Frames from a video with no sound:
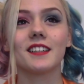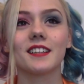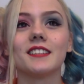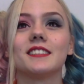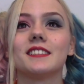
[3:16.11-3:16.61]

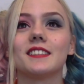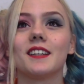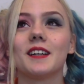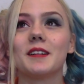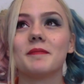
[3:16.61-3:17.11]
because
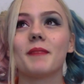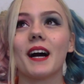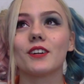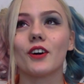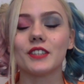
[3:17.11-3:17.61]

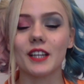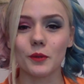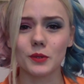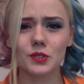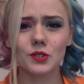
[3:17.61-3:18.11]
my god, it
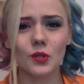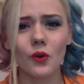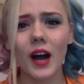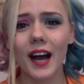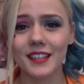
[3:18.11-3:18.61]
was so
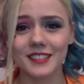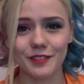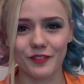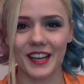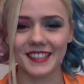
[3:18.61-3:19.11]
hard to
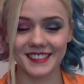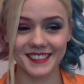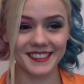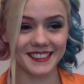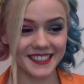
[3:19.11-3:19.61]
find
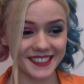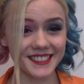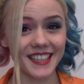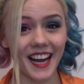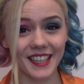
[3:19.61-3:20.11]

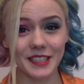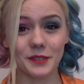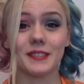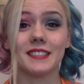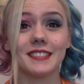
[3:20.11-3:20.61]
decent
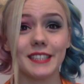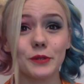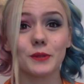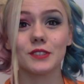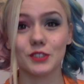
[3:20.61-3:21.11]
Harlequin
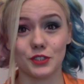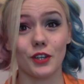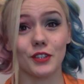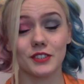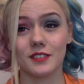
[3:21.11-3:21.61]
sequins
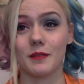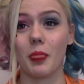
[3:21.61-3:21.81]
shorts